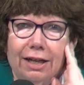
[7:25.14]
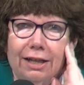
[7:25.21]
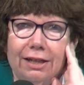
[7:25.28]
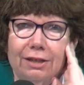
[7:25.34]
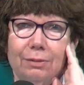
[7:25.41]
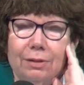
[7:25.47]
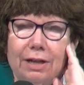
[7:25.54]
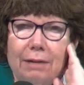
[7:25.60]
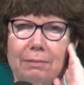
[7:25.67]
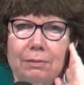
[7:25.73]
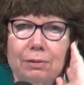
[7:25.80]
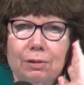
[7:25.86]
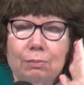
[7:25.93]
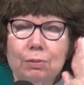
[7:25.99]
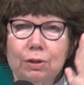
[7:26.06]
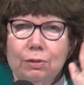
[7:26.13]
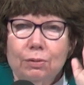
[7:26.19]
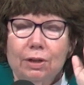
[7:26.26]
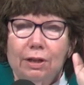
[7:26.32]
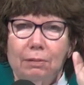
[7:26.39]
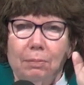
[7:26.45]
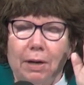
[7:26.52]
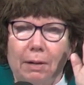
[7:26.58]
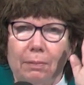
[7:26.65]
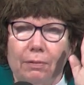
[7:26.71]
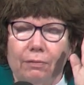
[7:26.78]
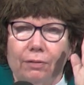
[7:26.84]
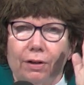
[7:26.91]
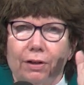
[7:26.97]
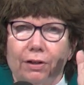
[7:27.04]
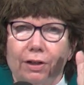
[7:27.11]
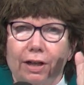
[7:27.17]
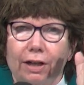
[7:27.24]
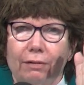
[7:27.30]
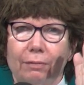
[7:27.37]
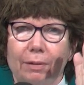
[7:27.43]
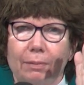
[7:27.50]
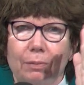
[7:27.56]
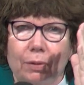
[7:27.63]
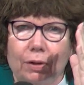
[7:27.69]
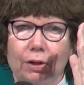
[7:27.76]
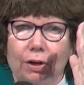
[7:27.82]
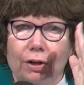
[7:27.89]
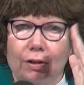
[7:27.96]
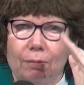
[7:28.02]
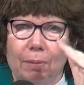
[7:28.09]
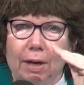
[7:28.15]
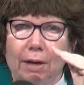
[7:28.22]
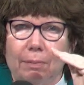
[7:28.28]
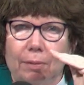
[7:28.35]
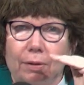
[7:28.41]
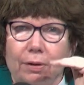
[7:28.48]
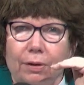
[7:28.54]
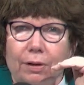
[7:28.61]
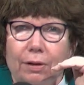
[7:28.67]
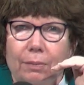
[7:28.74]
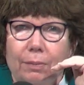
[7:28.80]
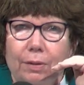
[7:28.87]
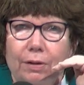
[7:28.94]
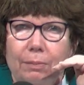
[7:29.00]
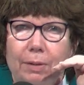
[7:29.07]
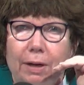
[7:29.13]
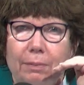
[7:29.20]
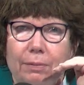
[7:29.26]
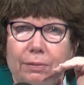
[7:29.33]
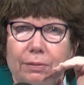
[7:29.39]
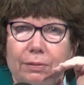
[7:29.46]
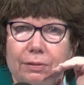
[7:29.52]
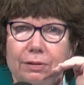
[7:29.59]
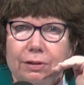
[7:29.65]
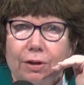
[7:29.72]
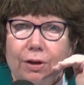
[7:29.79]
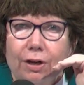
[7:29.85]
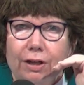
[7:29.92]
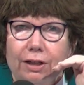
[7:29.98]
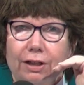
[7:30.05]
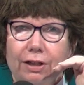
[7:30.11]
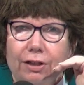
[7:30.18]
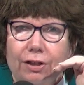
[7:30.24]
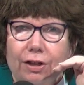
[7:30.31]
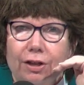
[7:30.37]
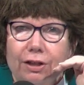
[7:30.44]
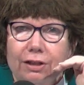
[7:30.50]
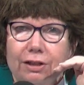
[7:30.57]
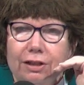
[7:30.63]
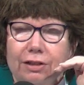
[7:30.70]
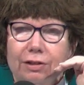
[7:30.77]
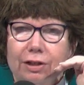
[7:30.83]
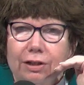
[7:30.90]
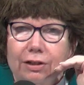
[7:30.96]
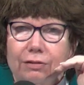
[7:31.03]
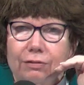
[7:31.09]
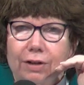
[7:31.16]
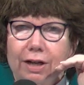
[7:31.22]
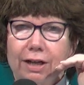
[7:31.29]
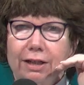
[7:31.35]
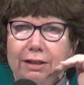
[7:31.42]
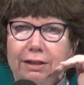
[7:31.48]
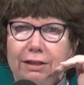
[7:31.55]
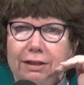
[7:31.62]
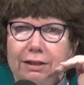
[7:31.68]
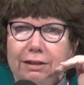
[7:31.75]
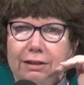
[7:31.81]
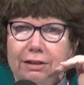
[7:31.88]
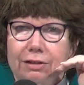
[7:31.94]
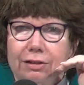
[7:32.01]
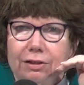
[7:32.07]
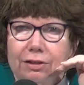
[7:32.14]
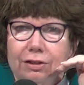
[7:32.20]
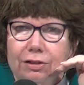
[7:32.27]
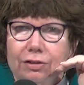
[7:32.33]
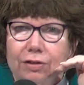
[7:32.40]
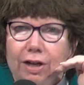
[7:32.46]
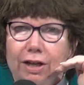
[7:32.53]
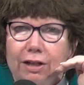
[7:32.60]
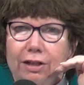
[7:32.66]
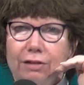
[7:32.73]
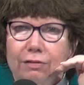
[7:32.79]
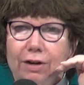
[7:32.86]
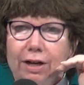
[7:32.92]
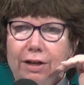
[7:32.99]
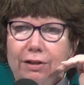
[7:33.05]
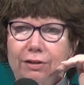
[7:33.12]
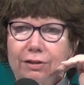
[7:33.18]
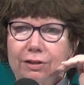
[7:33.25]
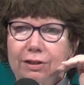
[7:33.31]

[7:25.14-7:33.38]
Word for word: So what happens when you preach without the paper in front of you? You got to remember where you are in the paper. And the paper is gone, and the thought trail derains, train derails.